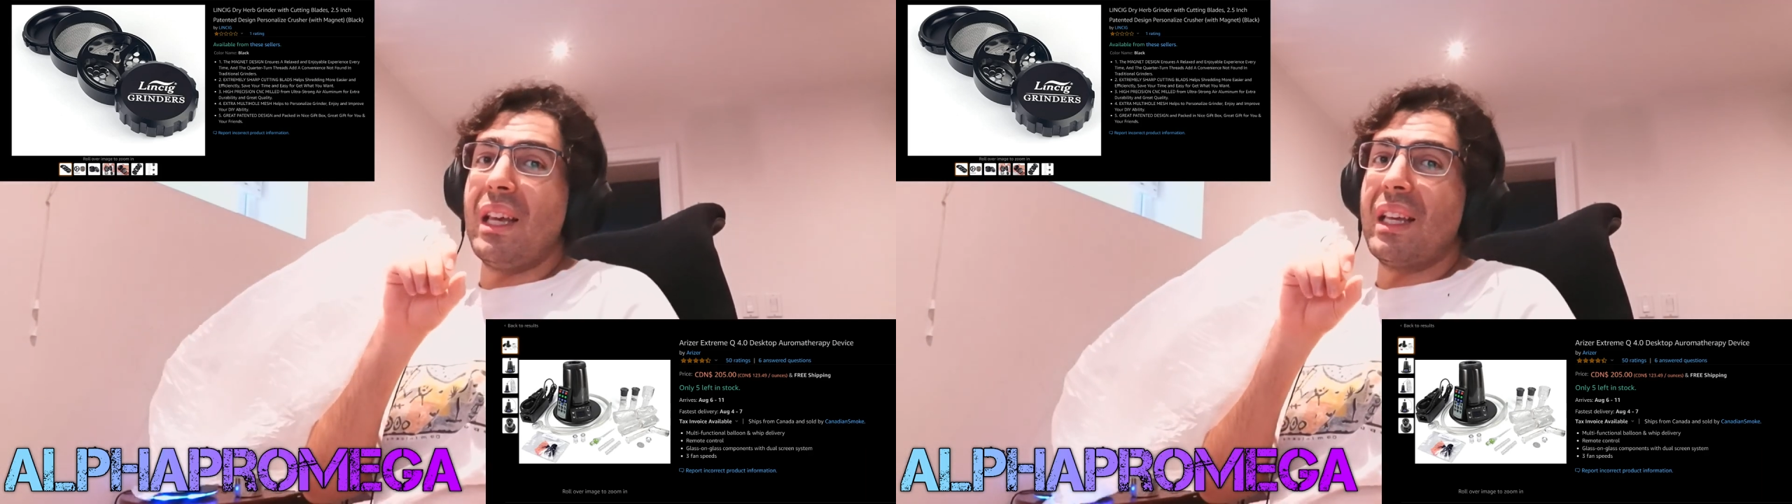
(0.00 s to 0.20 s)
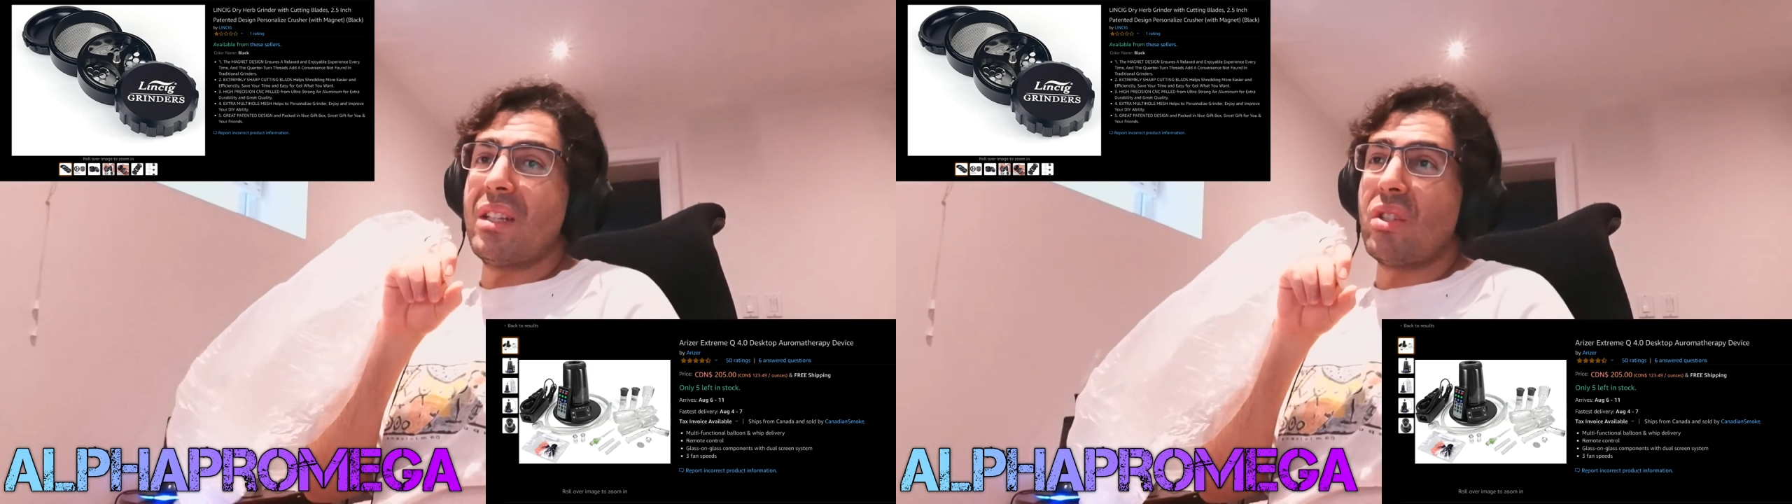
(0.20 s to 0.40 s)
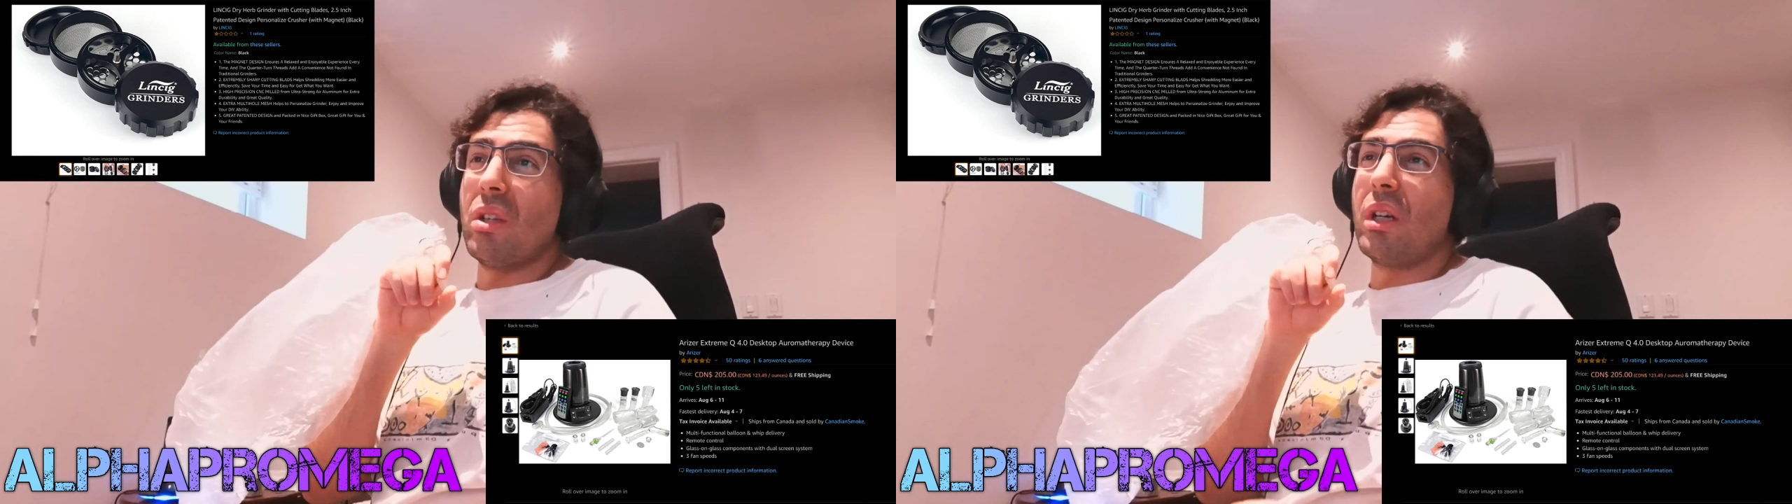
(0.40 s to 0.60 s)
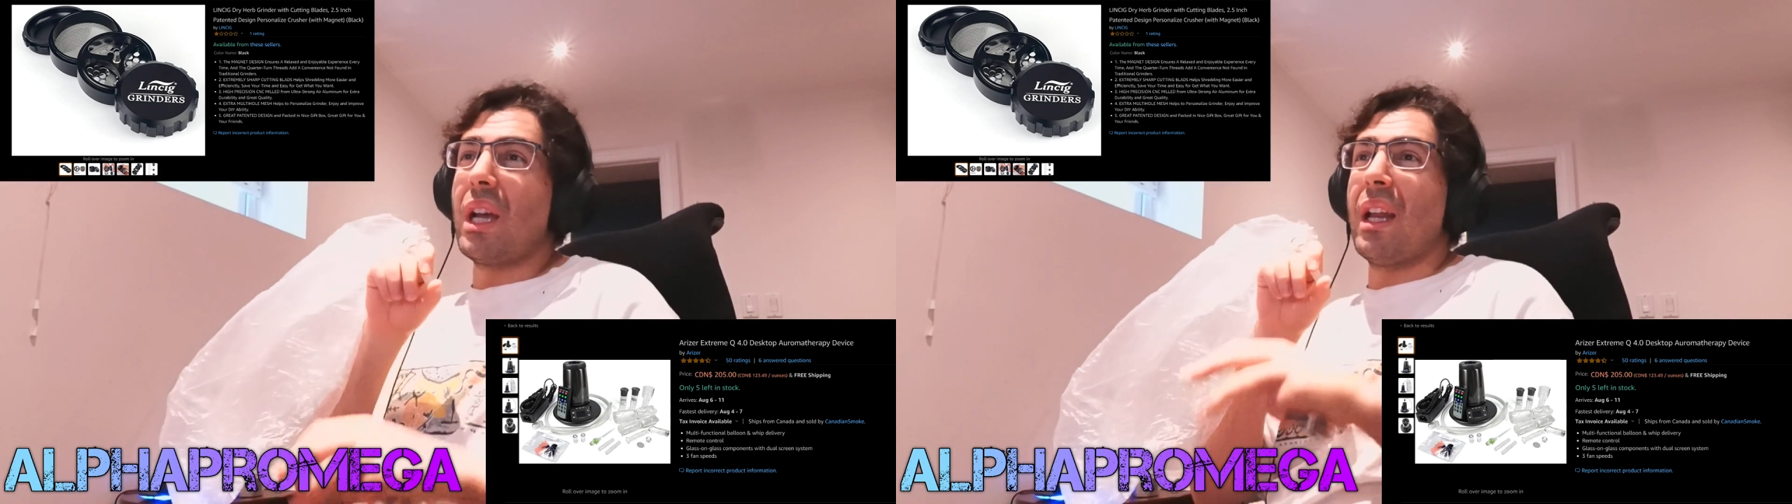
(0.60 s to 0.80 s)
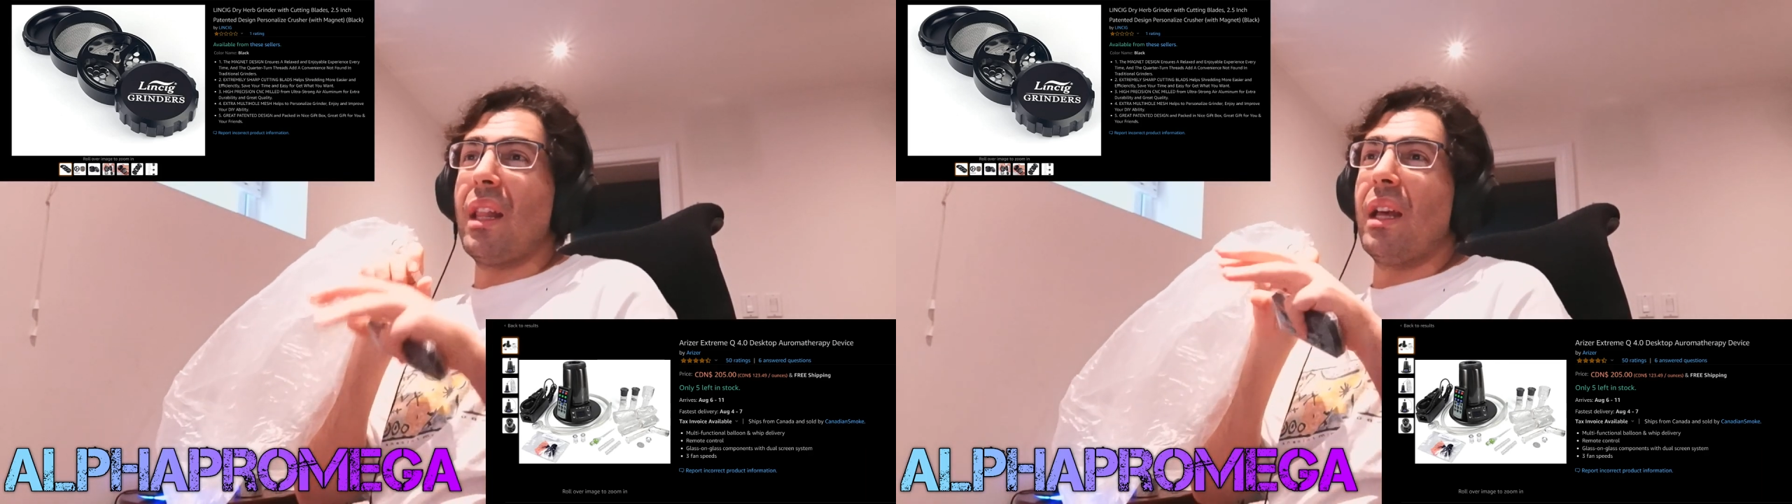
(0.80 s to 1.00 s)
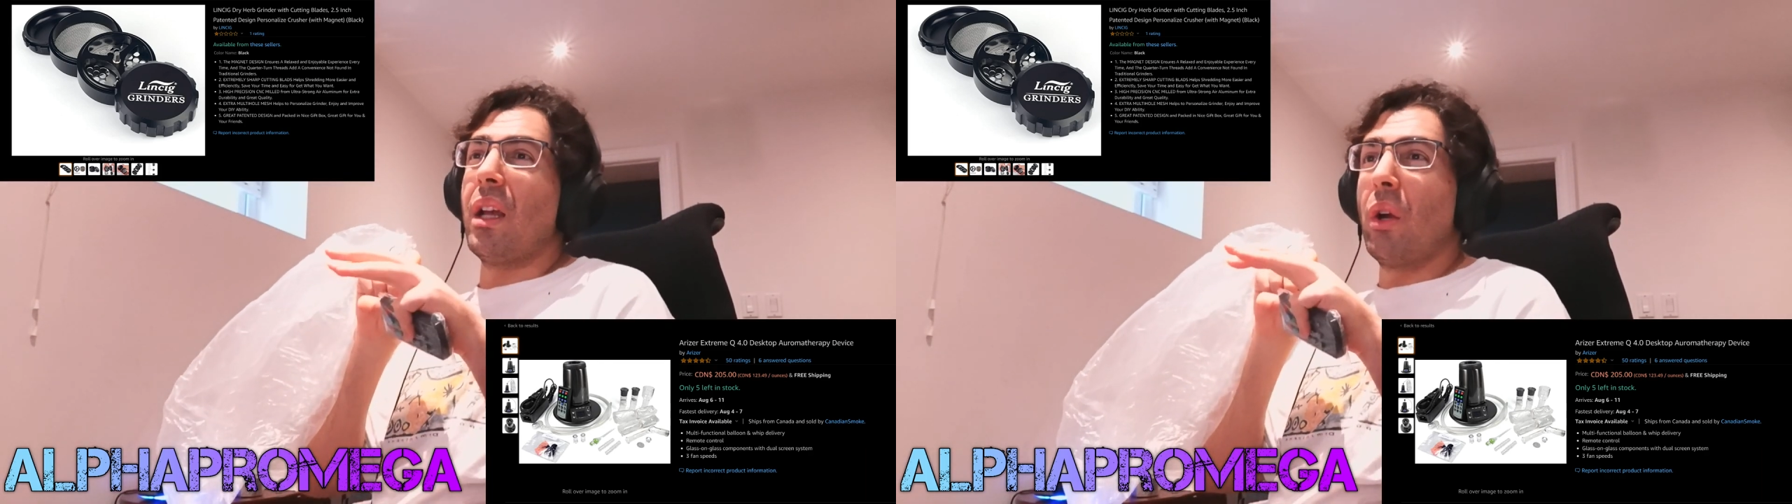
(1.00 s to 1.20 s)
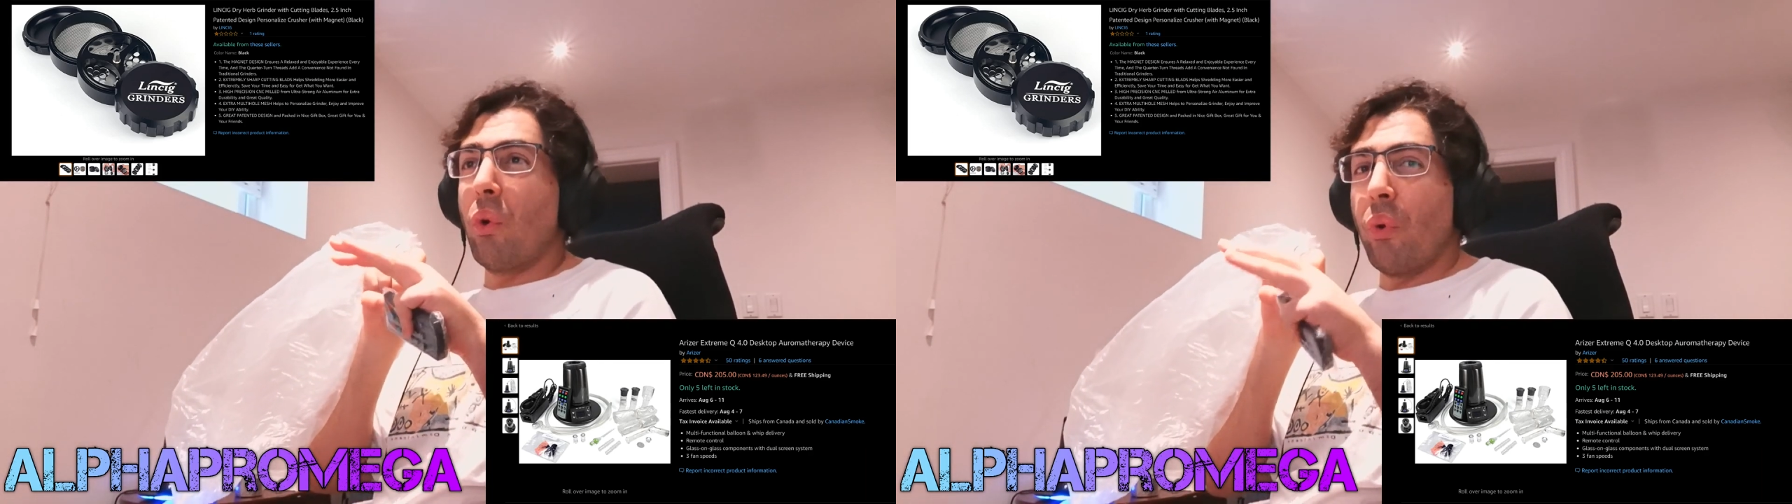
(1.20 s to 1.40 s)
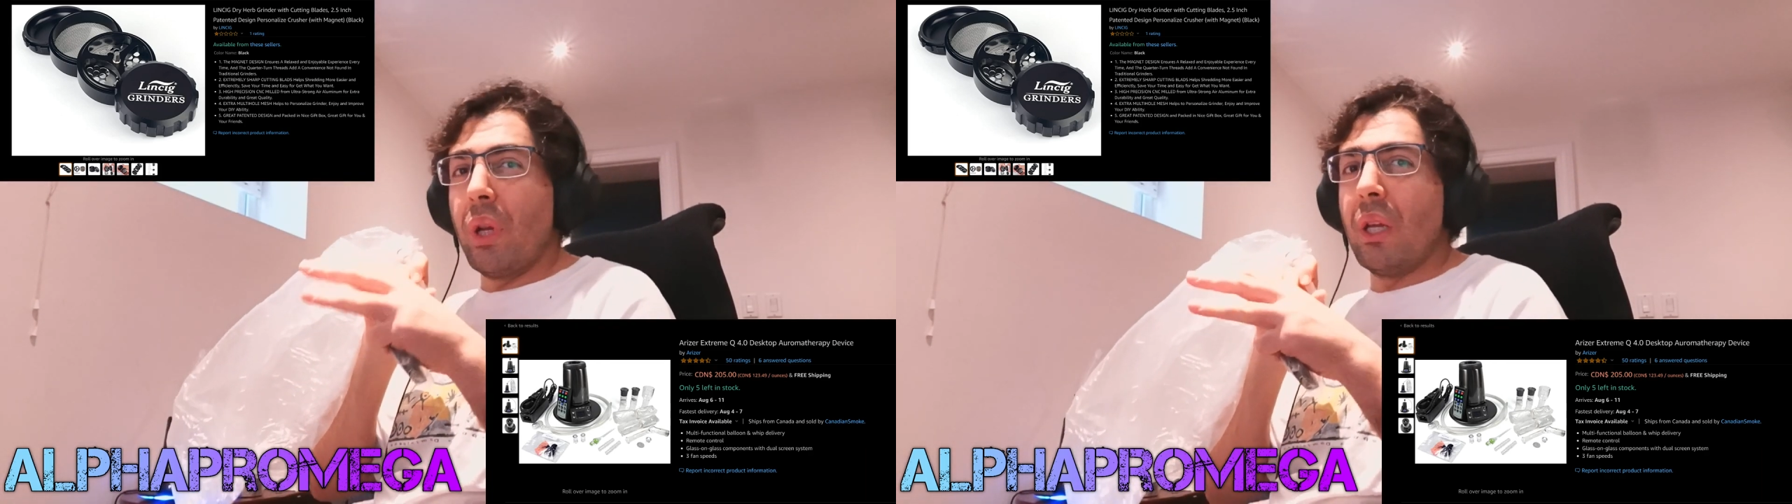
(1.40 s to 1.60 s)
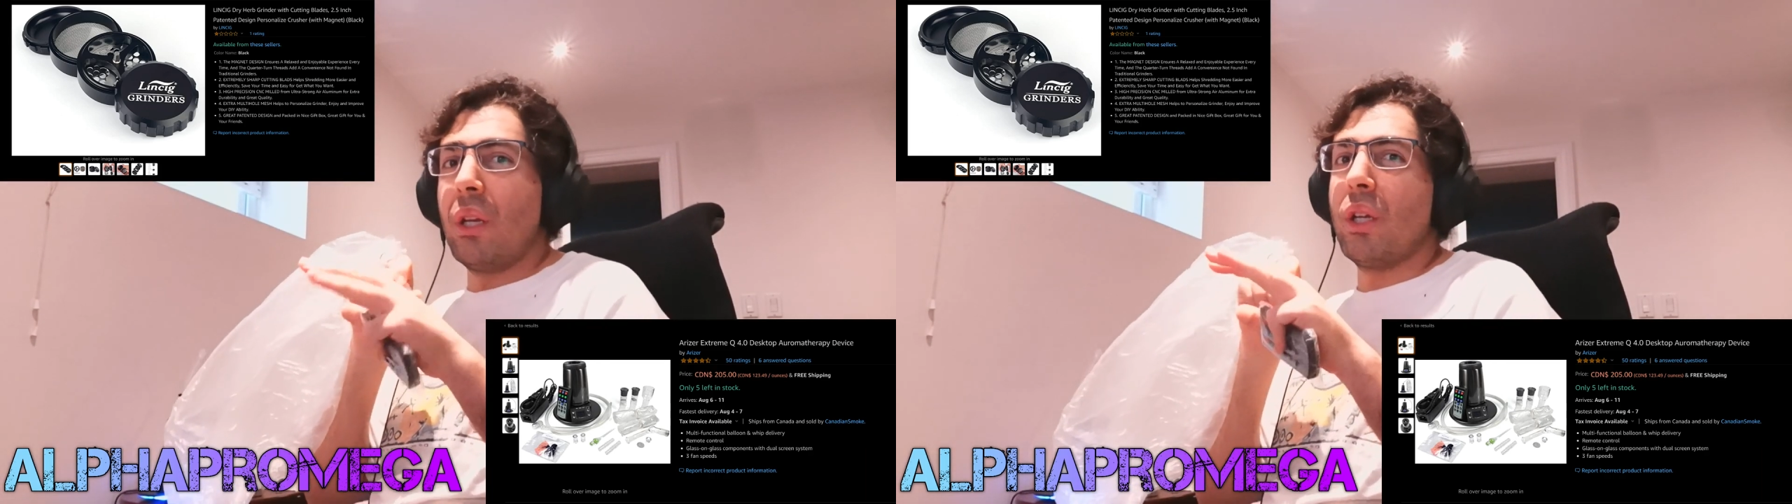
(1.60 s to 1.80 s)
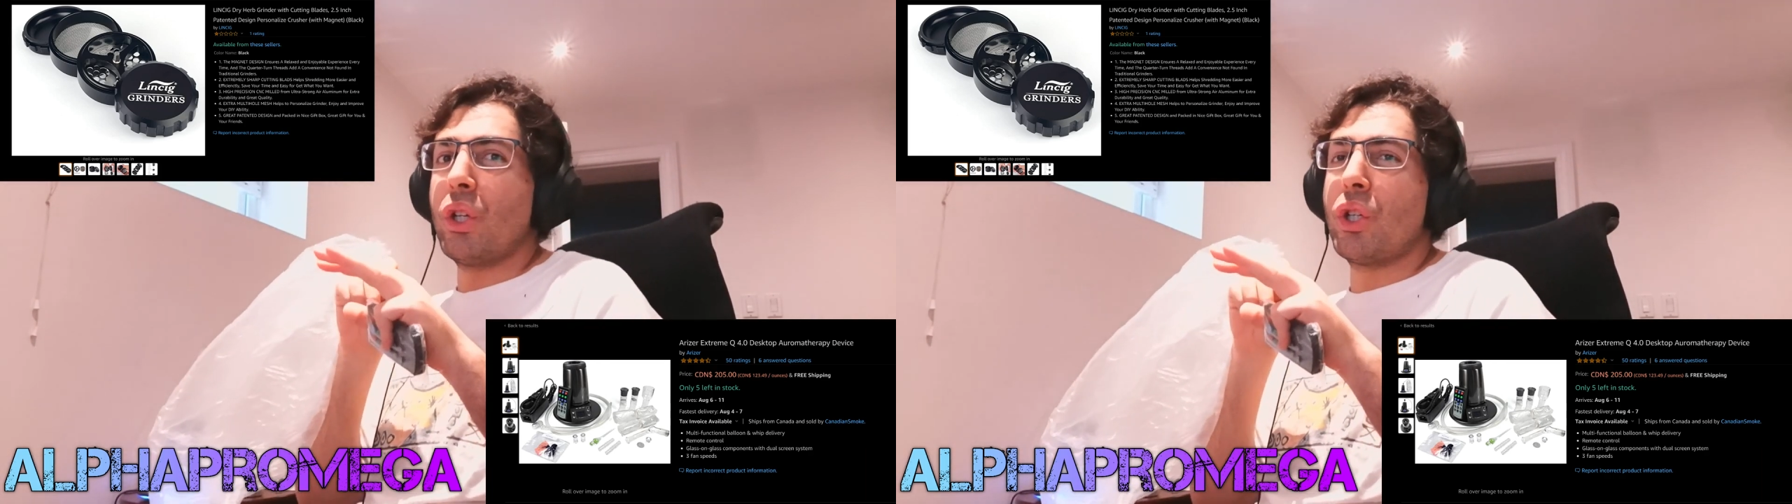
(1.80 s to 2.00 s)
still kind of like
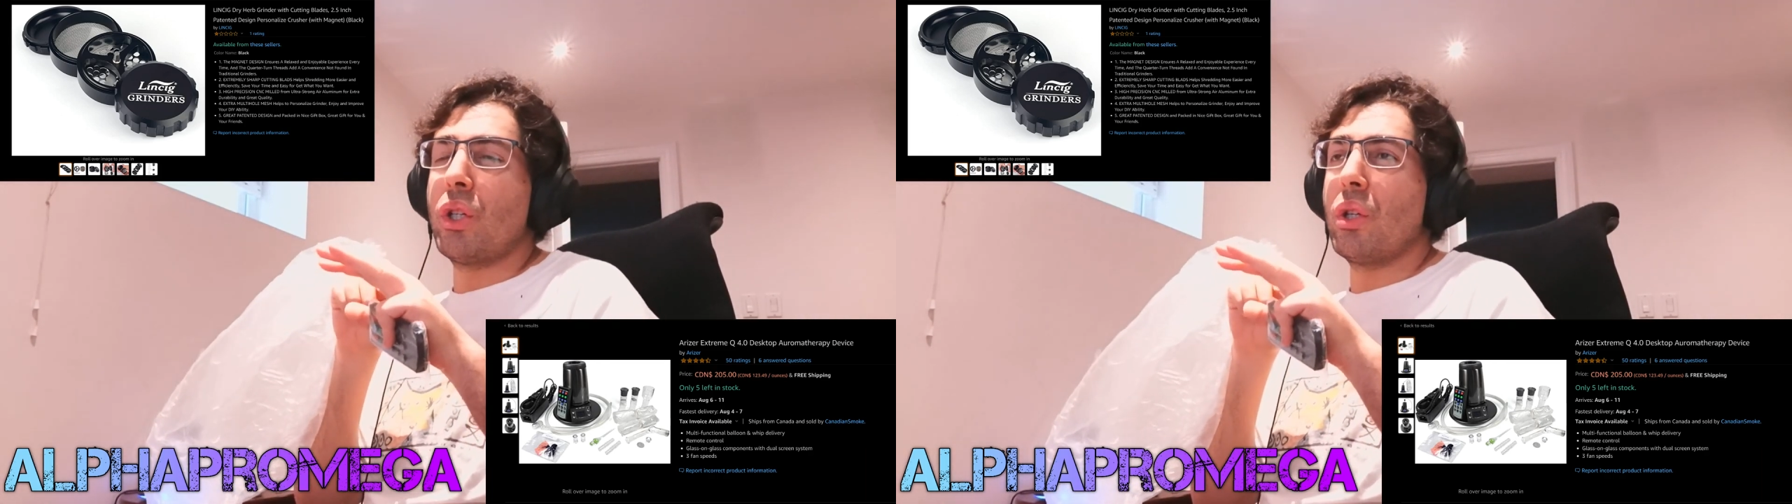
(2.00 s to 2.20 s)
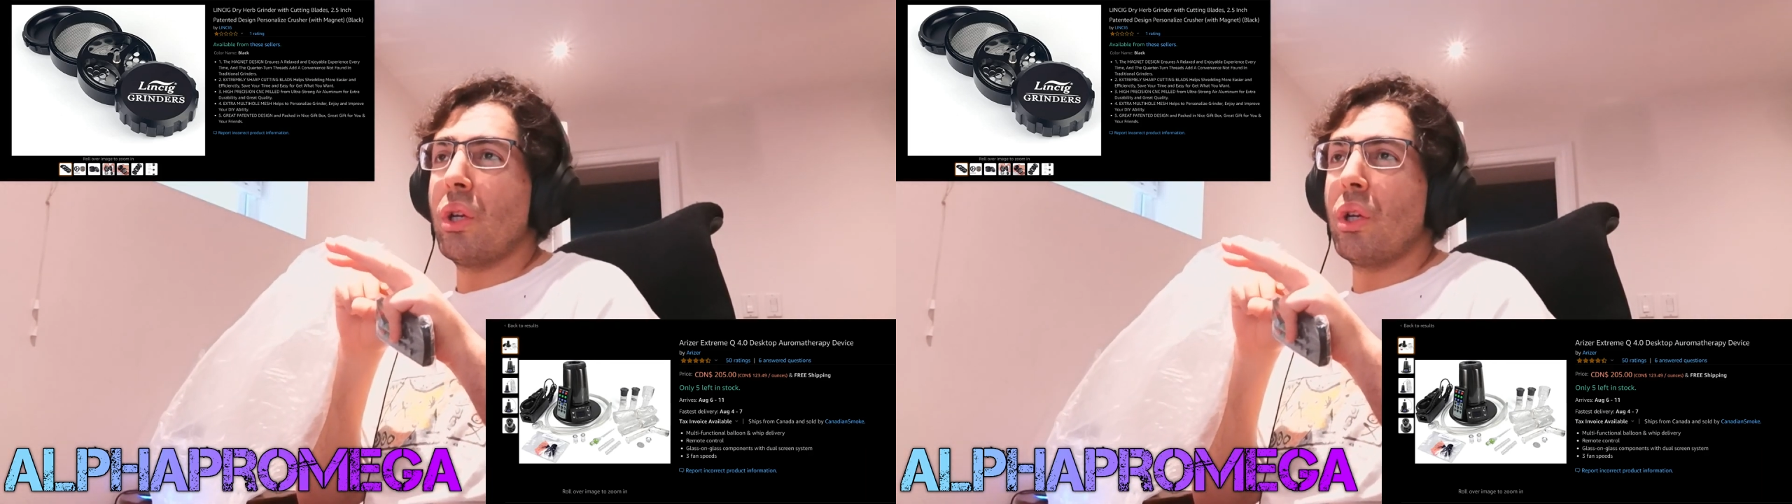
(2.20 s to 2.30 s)
greenish,